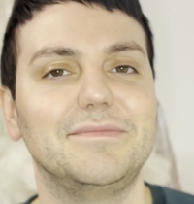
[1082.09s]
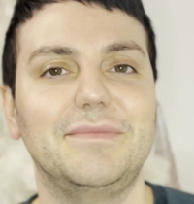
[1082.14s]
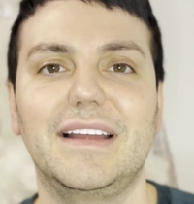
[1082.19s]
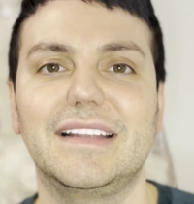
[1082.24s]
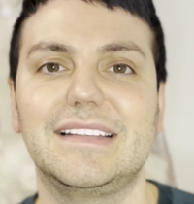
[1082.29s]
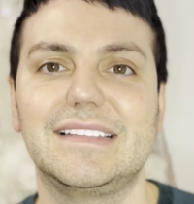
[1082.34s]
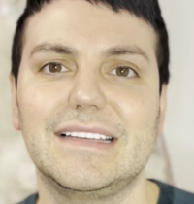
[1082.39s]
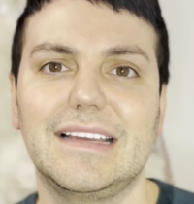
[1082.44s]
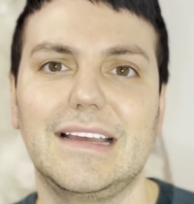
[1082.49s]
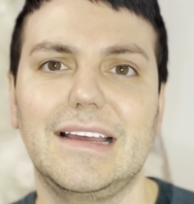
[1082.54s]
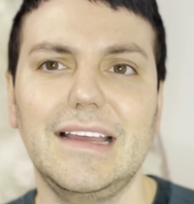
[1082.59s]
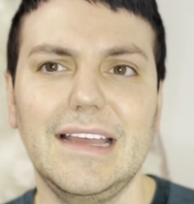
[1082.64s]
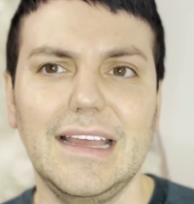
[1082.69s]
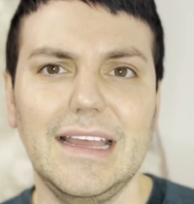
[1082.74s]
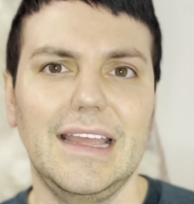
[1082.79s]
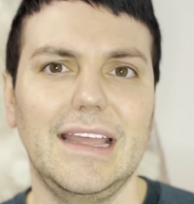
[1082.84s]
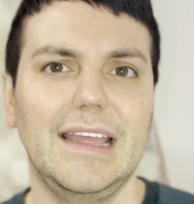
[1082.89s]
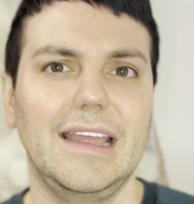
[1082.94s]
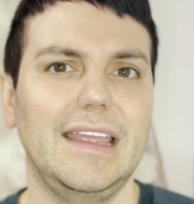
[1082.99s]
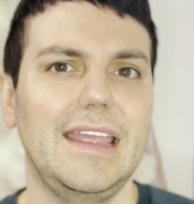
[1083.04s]
But uh,
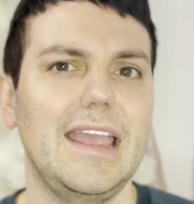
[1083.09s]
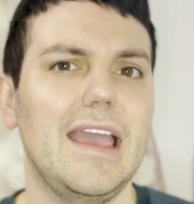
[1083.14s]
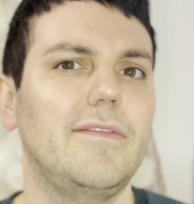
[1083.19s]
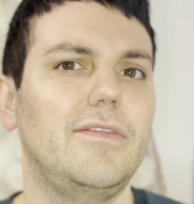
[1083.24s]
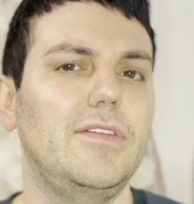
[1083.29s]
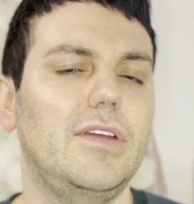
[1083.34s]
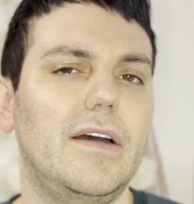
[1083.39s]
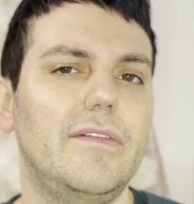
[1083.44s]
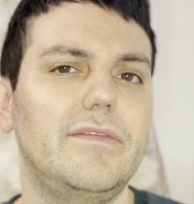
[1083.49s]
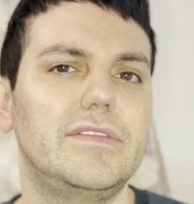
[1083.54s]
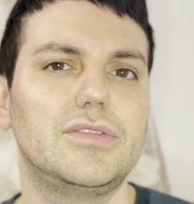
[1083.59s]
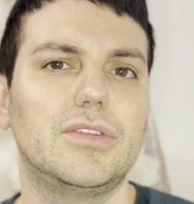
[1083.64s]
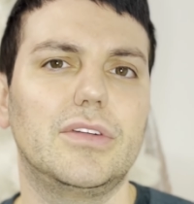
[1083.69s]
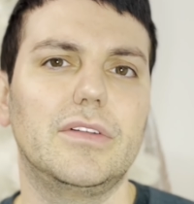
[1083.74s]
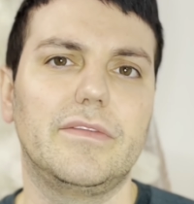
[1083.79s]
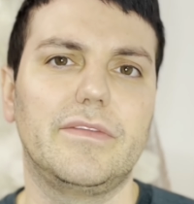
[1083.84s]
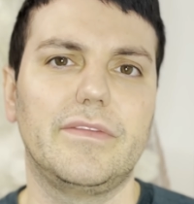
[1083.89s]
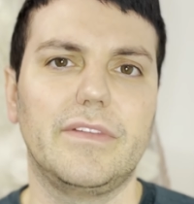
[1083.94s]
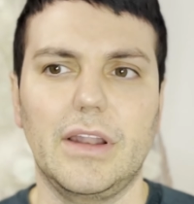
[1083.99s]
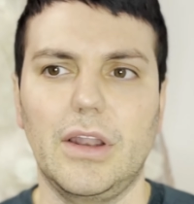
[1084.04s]
yeah, if you have a sort
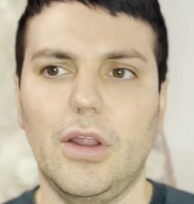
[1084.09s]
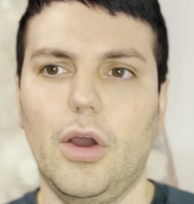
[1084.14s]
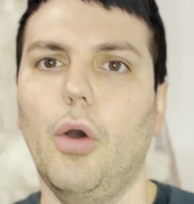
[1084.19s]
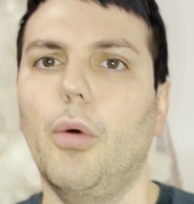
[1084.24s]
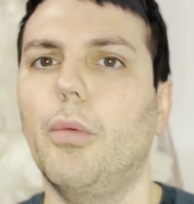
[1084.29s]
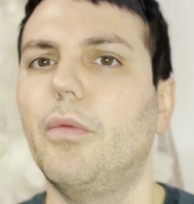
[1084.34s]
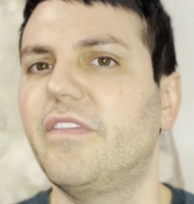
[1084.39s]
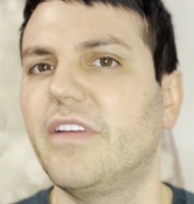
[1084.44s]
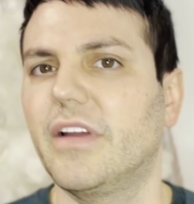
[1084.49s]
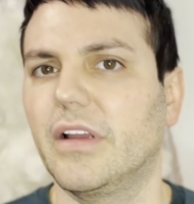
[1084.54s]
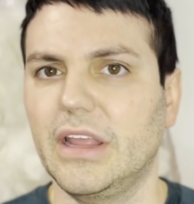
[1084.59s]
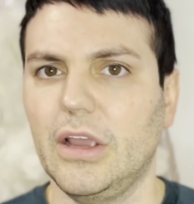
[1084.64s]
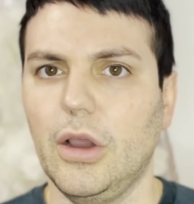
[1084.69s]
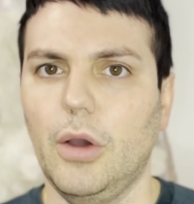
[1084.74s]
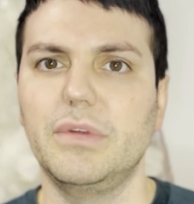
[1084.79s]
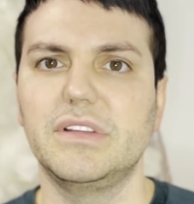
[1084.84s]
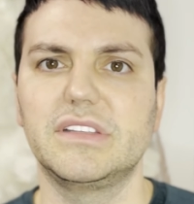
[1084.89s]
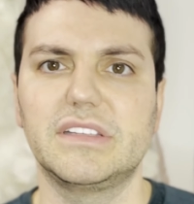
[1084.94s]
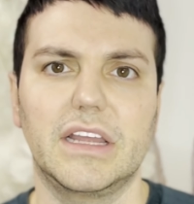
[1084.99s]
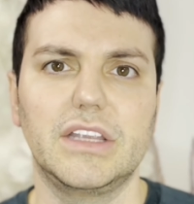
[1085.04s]
of an op- fairly
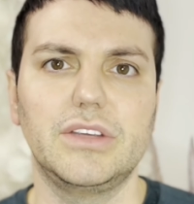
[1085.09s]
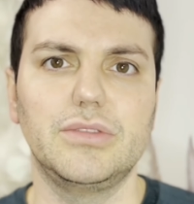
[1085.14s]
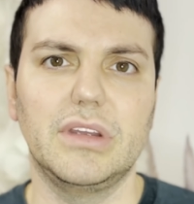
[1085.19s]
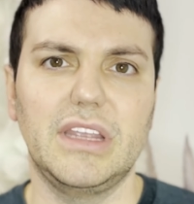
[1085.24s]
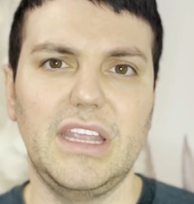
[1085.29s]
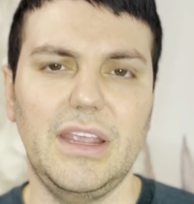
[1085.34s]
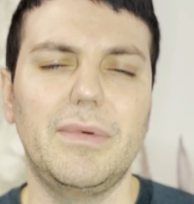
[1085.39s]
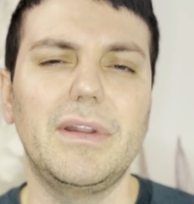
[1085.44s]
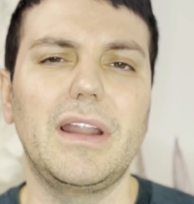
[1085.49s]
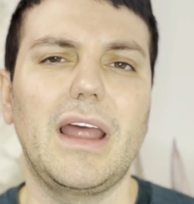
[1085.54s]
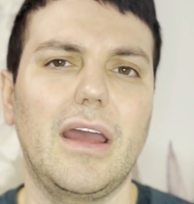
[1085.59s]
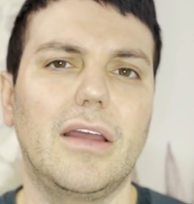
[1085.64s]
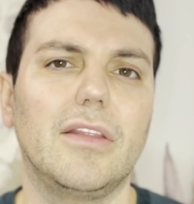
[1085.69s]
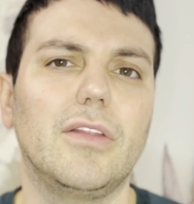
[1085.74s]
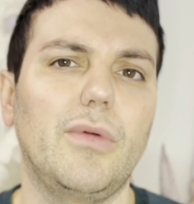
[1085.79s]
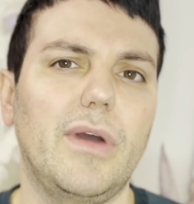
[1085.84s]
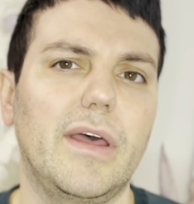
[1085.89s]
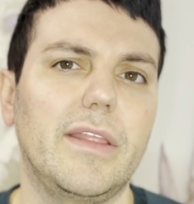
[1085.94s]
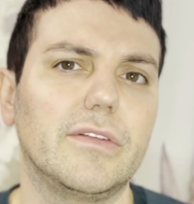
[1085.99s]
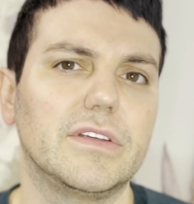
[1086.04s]
open schedule, keep an eye on
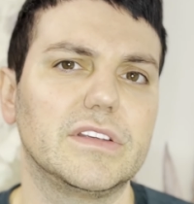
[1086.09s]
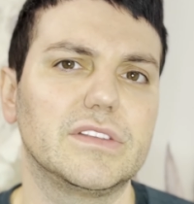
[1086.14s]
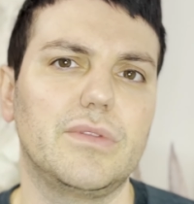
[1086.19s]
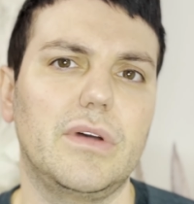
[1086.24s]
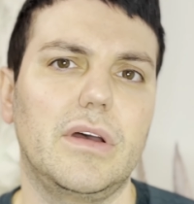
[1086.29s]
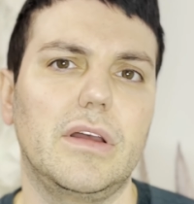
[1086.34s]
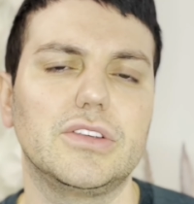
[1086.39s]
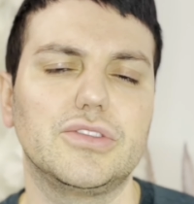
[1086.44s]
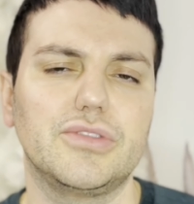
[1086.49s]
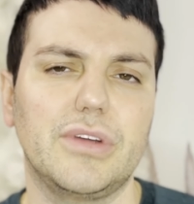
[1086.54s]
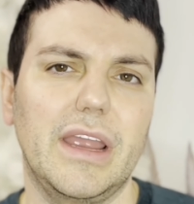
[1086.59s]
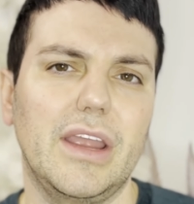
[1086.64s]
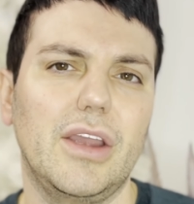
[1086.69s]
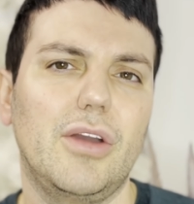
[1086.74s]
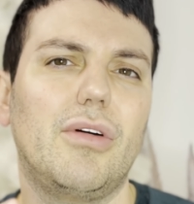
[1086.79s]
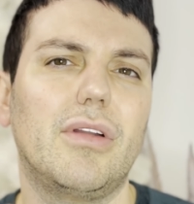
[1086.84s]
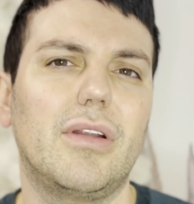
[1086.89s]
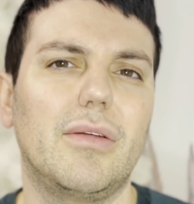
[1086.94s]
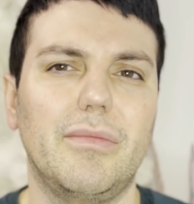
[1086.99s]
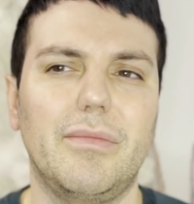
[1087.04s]
the weather as well and try and
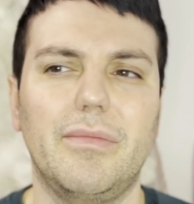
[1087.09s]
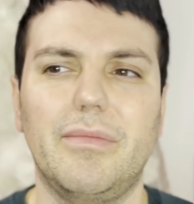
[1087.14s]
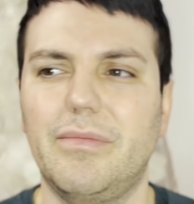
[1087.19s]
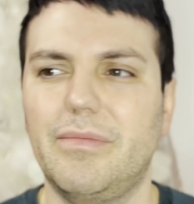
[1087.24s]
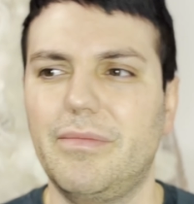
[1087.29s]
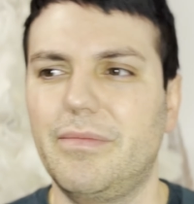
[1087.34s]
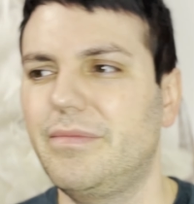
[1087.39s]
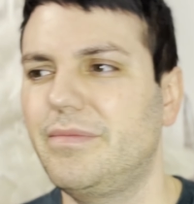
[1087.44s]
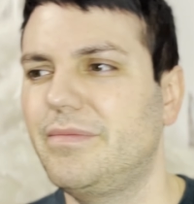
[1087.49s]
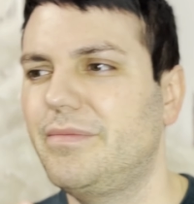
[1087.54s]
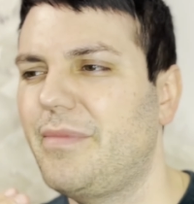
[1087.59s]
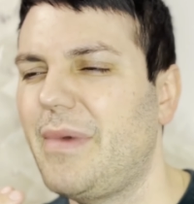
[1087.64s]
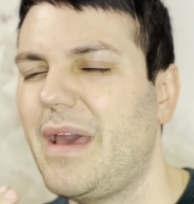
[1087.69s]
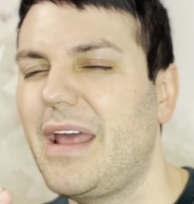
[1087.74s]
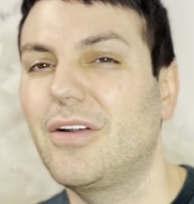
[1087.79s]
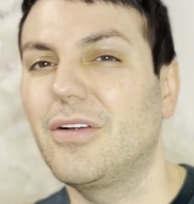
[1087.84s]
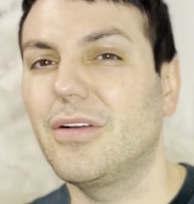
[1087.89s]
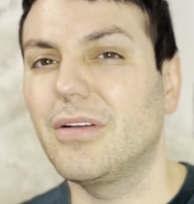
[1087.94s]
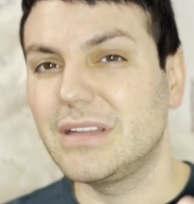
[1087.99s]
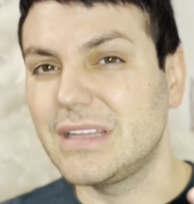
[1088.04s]
go on a
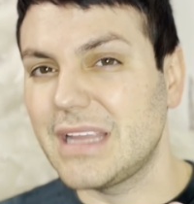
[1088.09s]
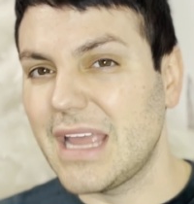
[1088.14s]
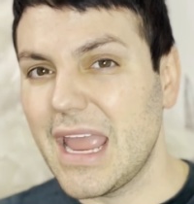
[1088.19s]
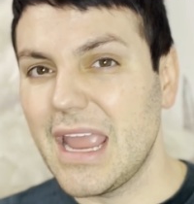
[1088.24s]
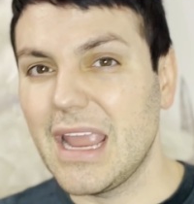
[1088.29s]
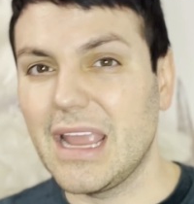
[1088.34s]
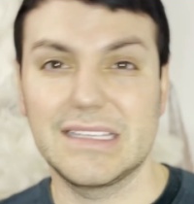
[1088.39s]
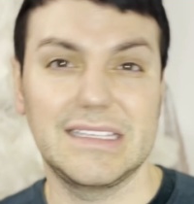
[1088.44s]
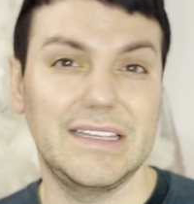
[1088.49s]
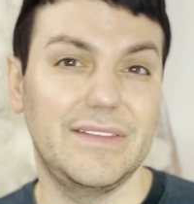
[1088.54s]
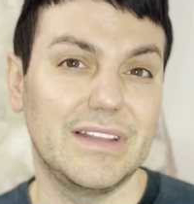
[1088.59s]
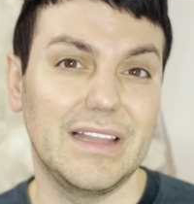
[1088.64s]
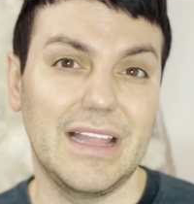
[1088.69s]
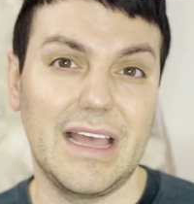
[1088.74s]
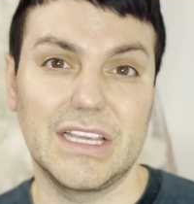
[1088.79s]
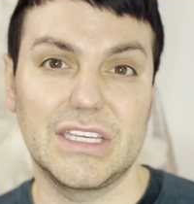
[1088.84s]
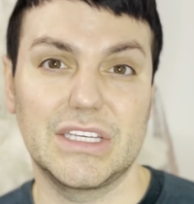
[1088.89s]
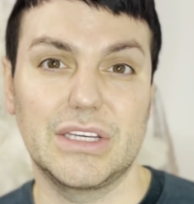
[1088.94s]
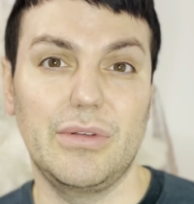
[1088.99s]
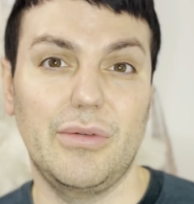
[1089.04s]
better day because even
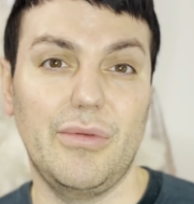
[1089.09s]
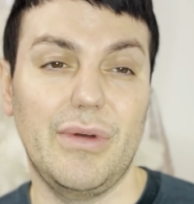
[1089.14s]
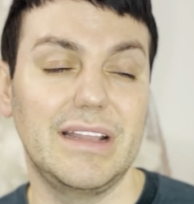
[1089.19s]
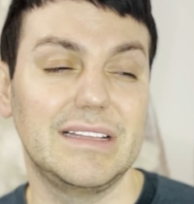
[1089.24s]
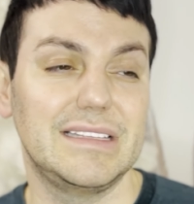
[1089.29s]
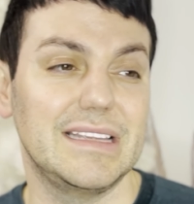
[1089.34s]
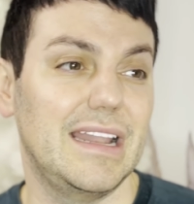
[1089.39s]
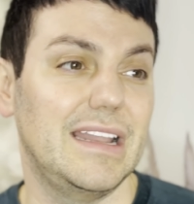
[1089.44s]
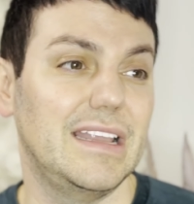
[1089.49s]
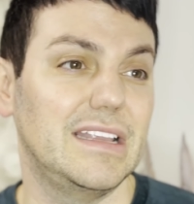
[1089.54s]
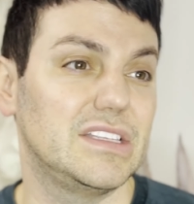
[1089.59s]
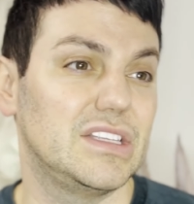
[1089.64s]
last year we went and it